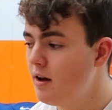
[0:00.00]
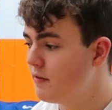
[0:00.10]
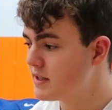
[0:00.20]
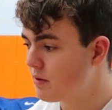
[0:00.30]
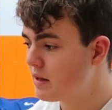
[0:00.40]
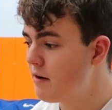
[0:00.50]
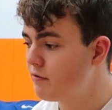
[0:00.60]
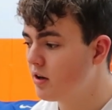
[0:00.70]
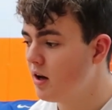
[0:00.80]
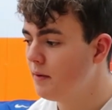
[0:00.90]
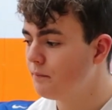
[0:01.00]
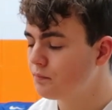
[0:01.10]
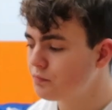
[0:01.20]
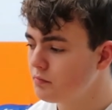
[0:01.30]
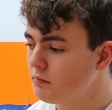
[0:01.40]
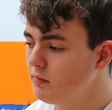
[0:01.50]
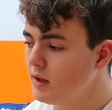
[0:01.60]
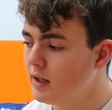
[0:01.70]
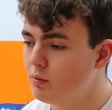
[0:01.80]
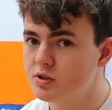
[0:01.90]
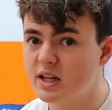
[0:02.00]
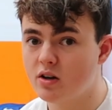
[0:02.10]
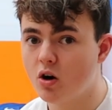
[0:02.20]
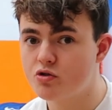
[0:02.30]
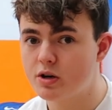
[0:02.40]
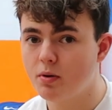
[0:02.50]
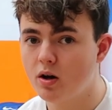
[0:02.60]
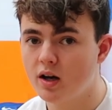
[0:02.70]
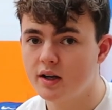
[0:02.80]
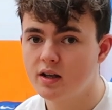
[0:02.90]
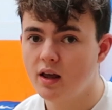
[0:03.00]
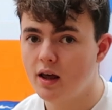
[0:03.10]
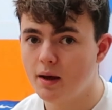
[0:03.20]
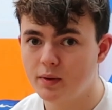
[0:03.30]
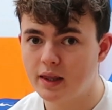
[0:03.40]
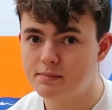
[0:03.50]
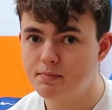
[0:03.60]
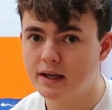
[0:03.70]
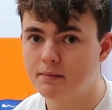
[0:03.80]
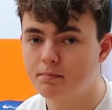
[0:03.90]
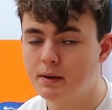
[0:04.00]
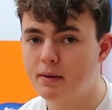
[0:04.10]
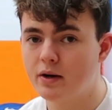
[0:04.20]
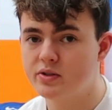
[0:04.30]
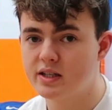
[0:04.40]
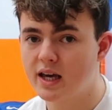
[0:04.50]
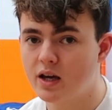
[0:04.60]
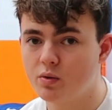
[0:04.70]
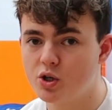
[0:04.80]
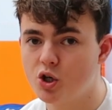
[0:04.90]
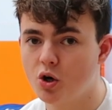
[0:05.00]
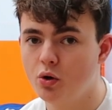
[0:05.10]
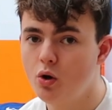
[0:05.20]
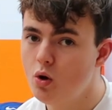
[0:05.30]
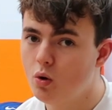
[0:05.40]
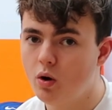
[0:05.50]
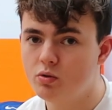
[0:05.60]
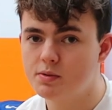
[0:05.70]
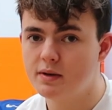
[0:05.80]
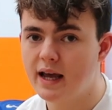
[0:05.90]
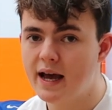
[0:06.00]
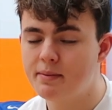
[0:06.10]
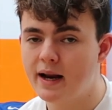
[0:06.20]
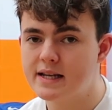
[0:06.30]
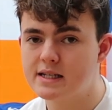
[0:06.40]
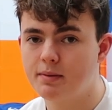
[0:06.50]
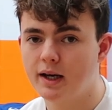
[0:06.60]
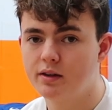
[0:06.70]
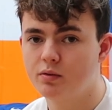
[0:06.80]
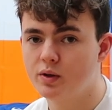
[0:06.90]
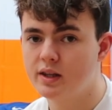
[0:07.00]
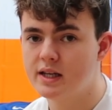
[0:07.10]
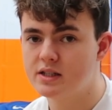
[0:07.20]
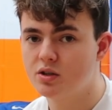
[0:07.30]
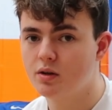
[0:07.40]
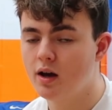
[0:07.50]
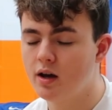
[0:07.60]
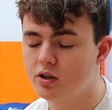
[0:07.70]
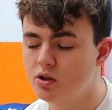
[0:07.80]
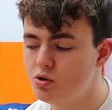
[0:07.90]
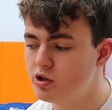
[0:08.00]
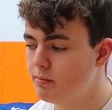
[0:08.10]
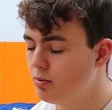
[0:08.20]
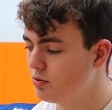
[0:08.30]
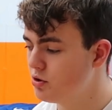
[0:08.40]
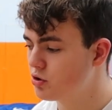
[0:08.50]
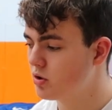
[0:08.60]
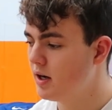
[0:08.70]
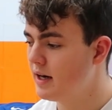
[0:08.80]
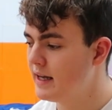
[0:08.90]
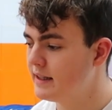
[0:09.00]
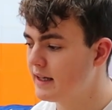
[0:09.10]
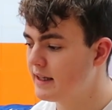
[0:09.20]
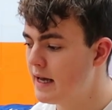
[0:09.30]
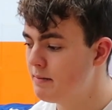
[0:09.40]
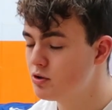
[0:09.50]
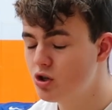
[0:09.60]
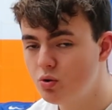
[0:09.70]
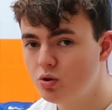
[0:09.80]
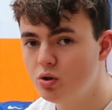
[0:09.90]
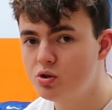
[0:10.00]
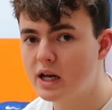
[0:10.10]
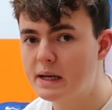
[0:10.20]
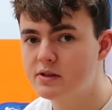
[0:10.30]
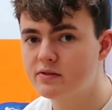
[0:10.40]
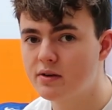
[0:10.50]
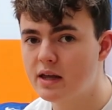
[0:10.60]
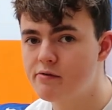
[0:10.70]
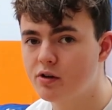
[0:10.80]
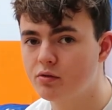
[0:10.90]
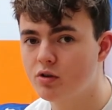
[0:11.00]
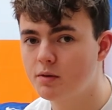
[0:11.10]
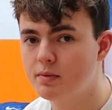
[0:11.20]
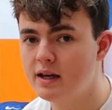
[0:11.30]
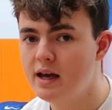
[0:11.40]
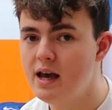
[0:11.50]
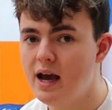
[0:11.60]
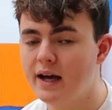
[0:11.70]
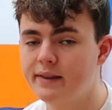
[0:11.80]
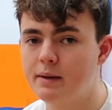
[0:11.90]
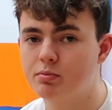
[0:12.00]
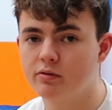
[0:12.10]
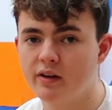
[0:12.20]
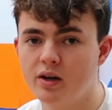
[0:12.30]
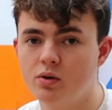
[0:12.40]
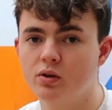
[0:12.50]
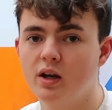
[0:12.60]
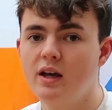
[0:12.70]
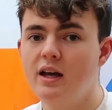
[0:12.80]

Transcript: For South Africa, it was either Andre Pollard with his big penalty kick, which shone, or ultimately Eben Etzebeth with his hugely important try late in that game. Two huge names of South African rugby, and they prevailed.